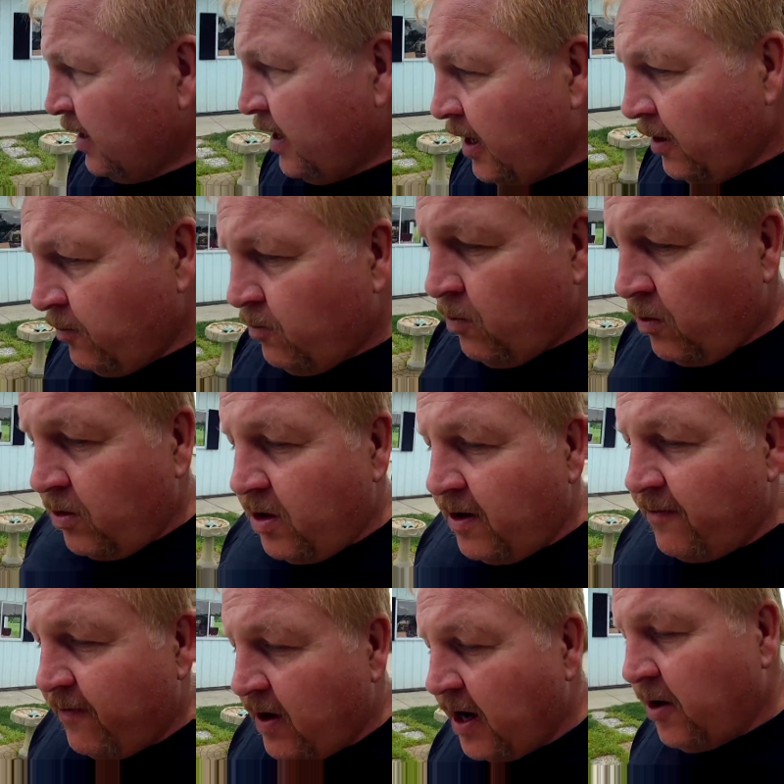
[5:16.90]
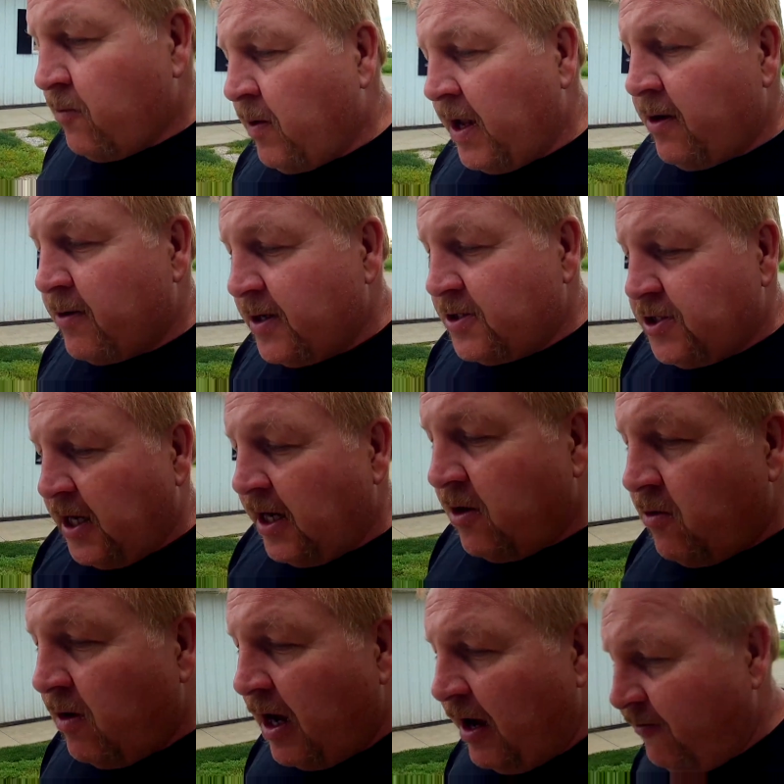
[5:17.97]
And we're going to find a way on the
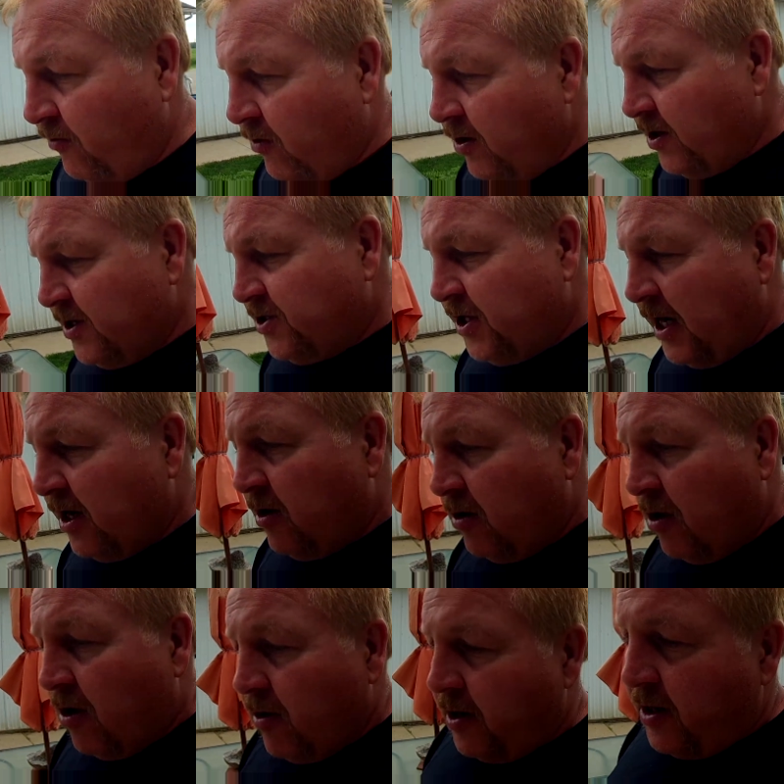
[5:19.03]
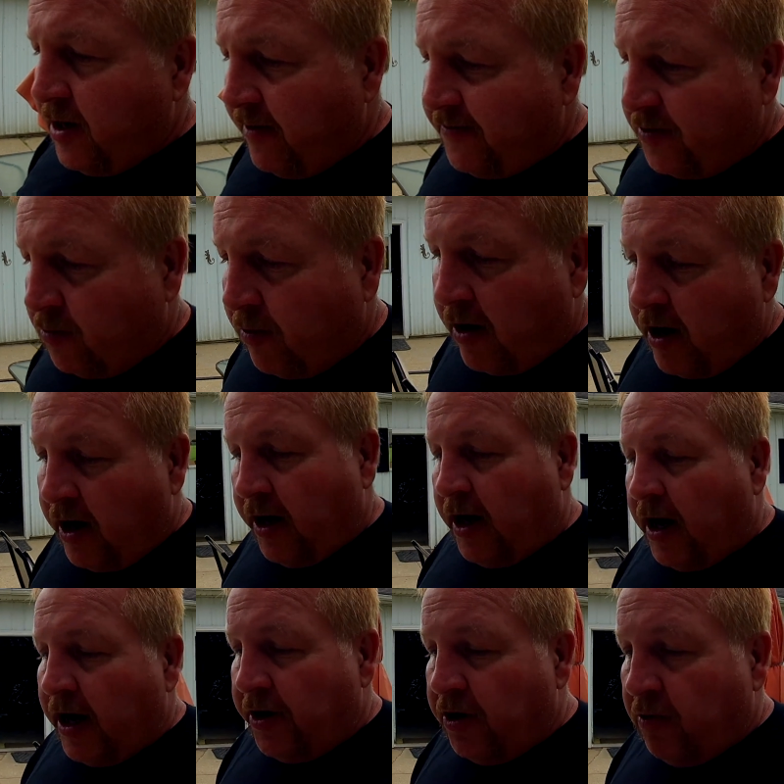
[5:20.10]
channel. I've run the channel long enough to where I,
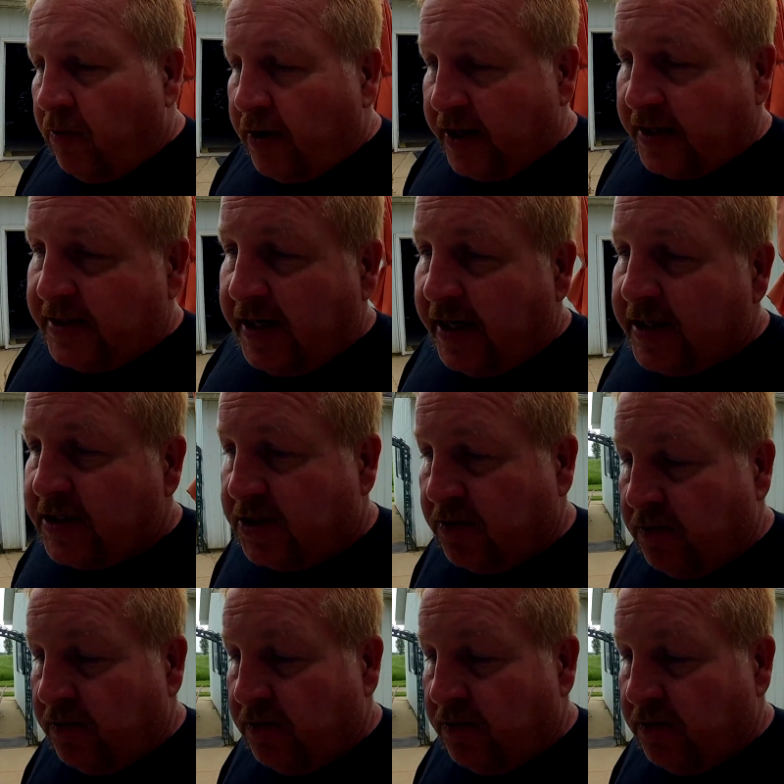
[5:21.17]
I know what it takes to